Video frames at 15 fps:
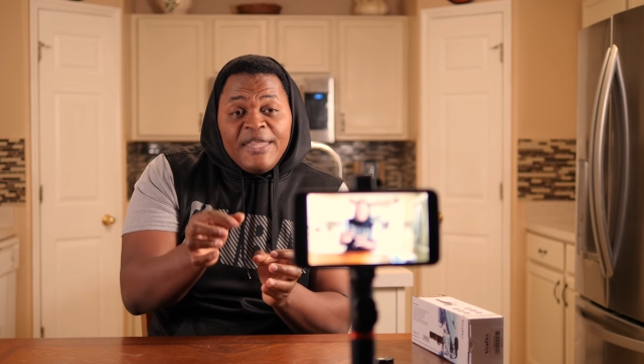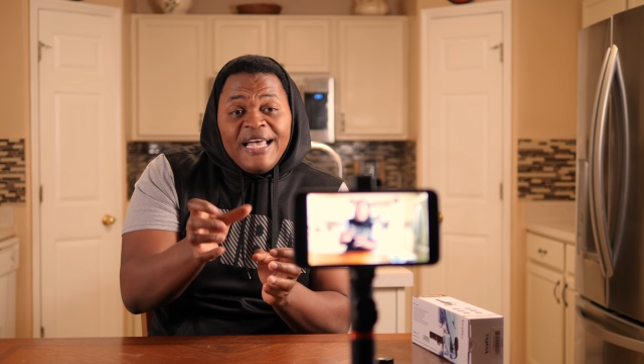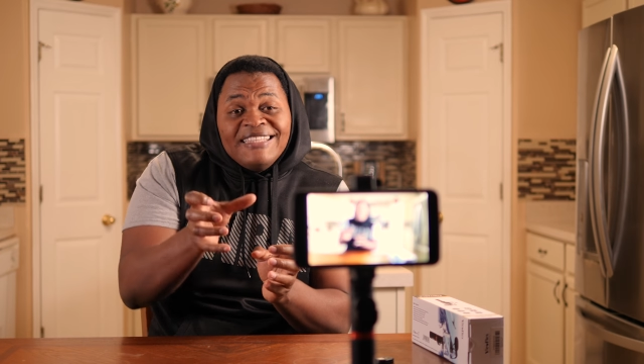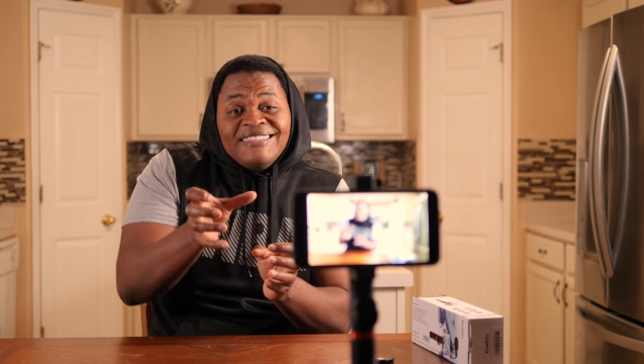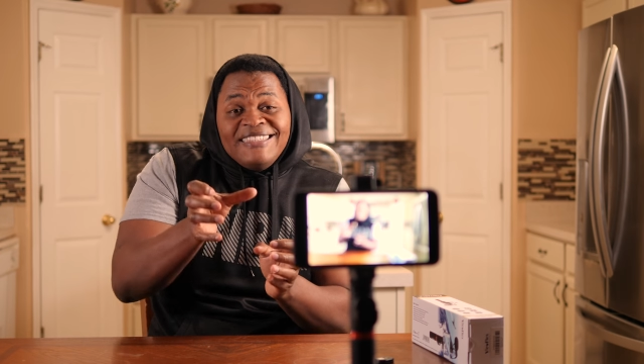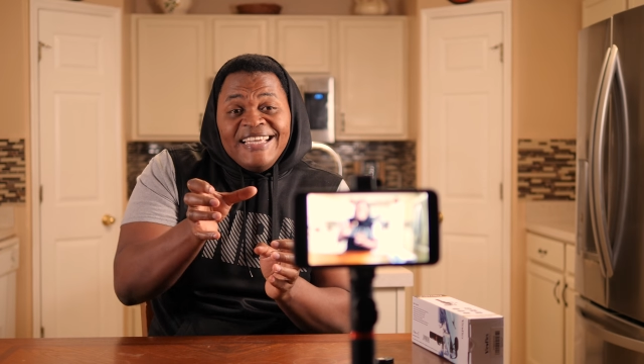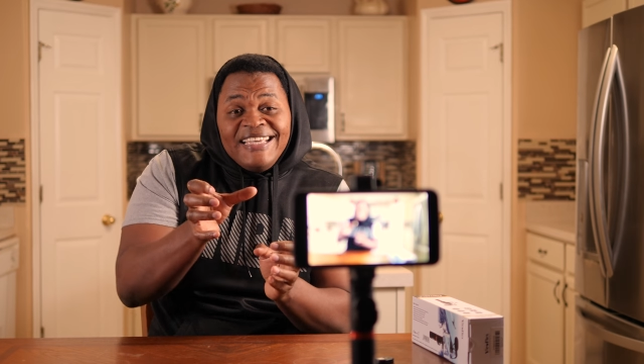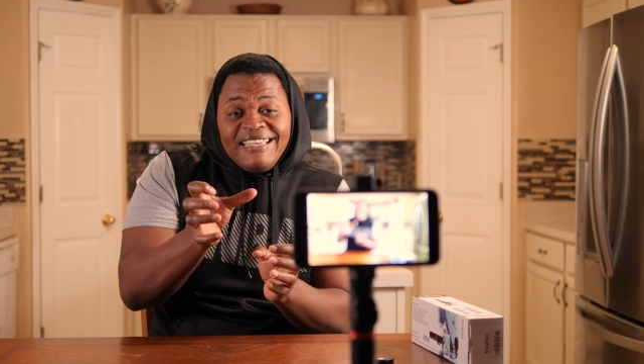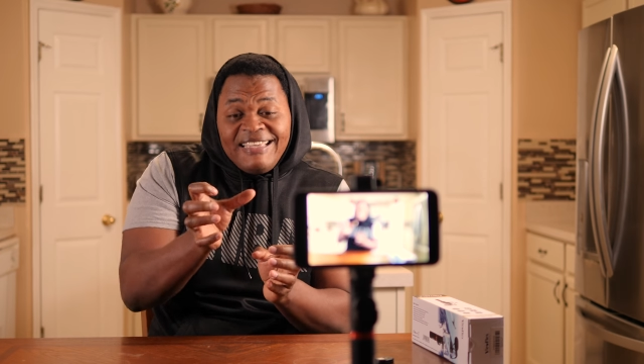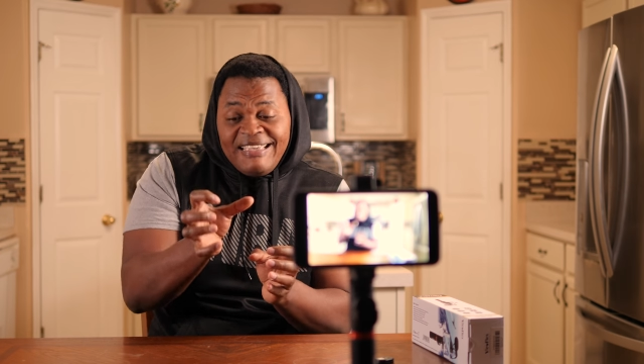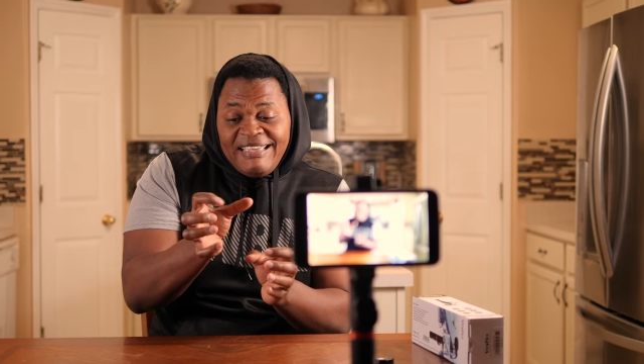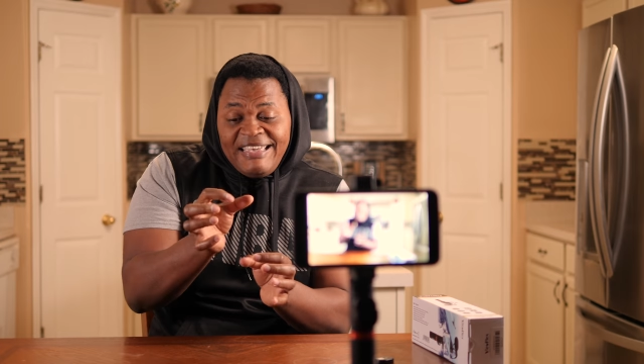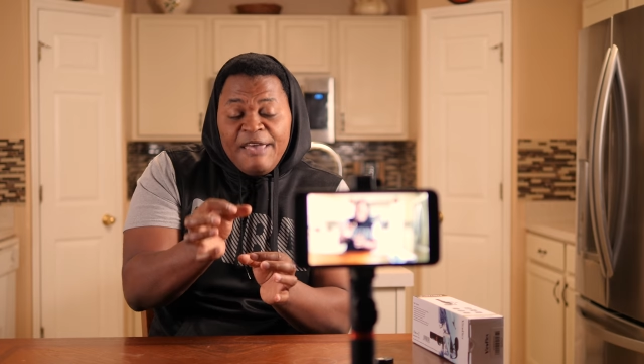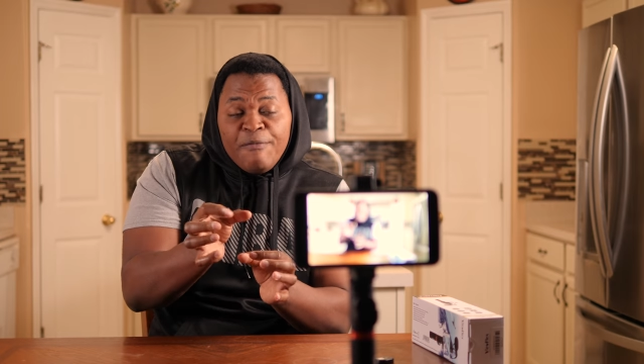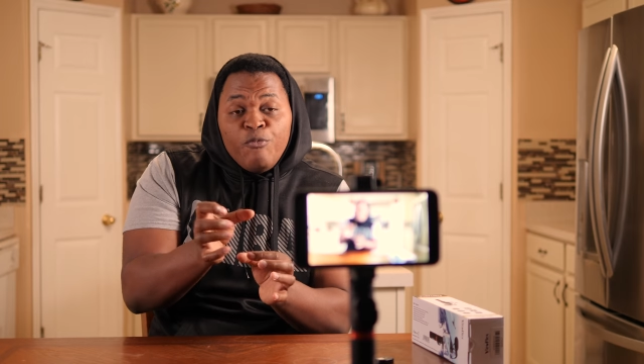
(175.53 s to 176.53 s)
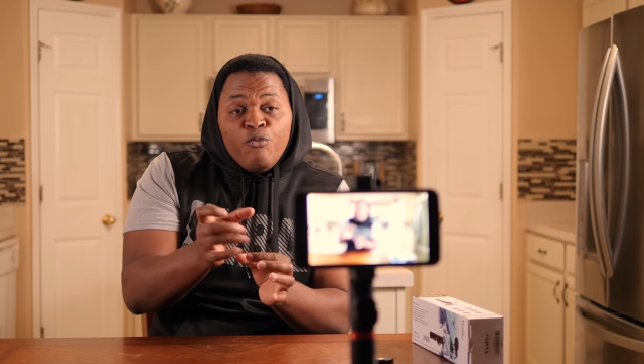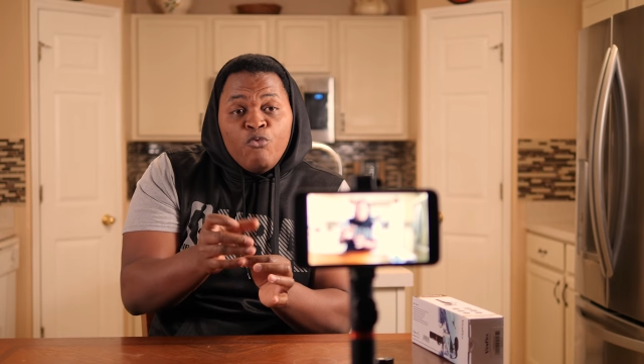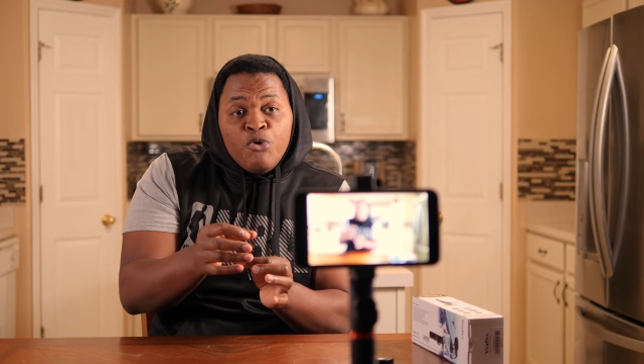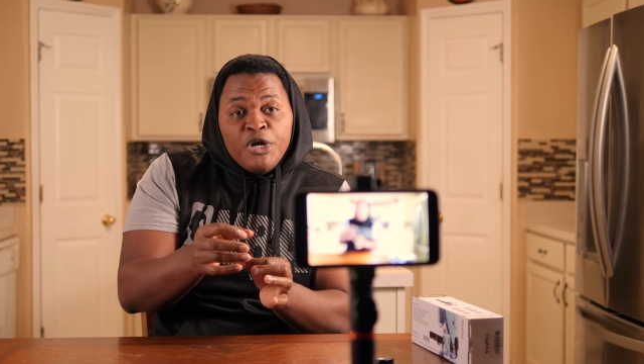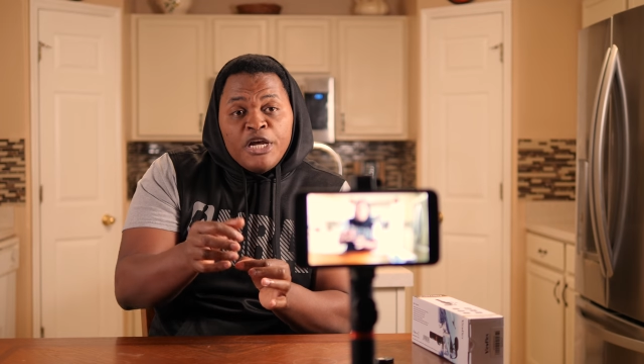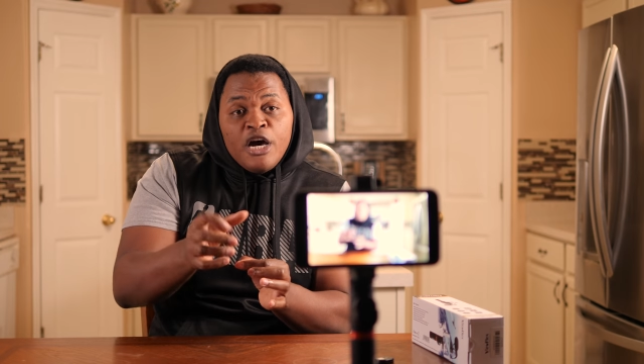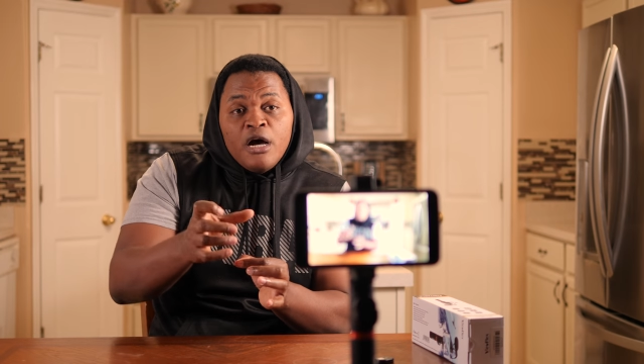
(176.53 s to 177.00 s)
that they keep
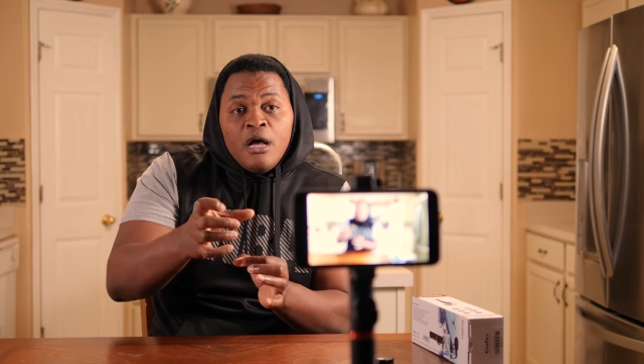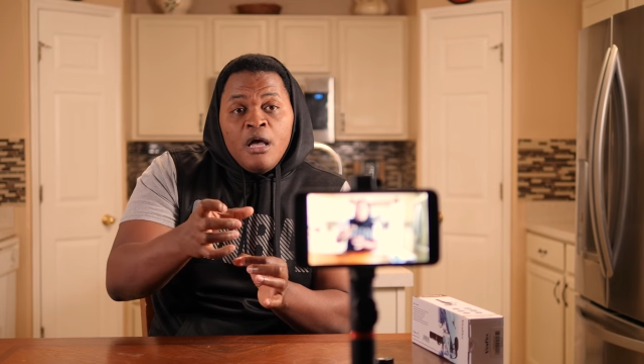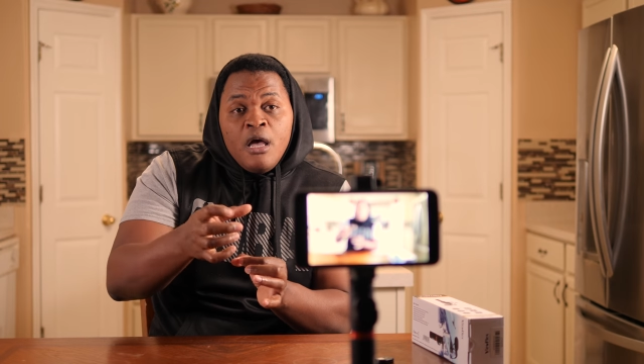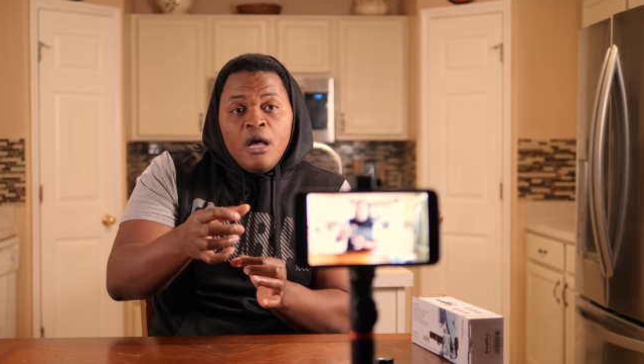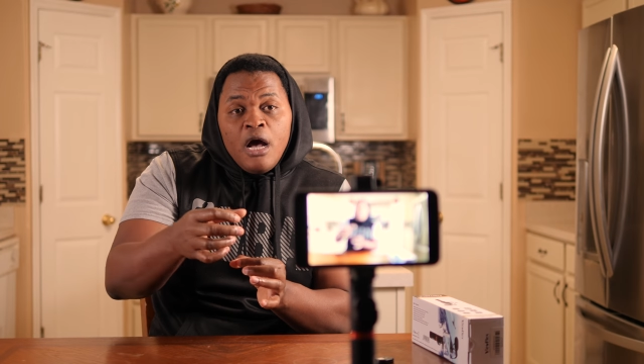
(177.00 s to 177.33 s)
with a,